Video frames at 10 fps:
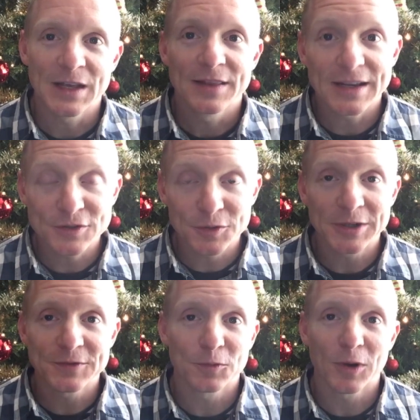Thanks so
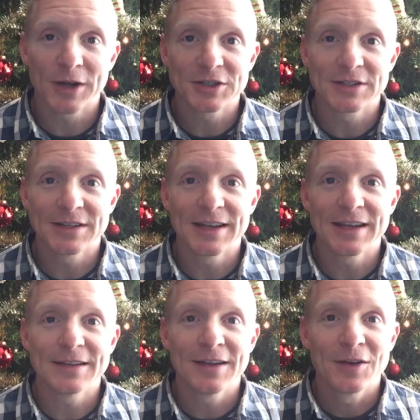much for watching
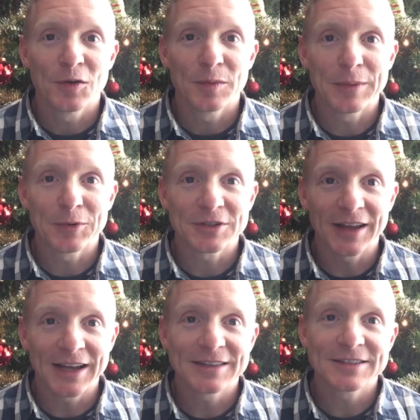today. Remember to
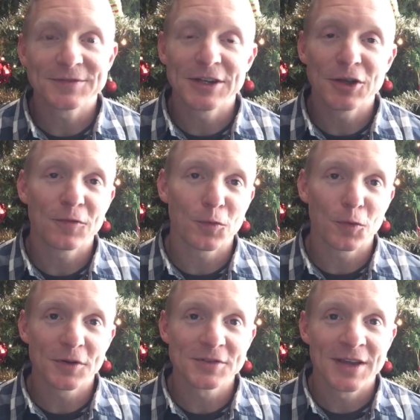like this video
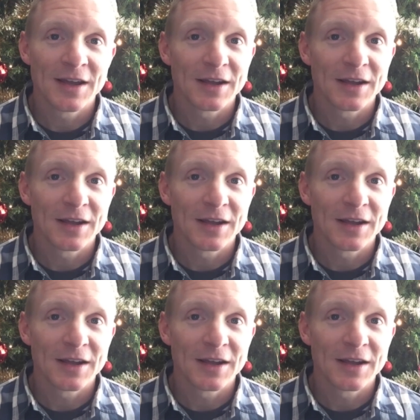for us.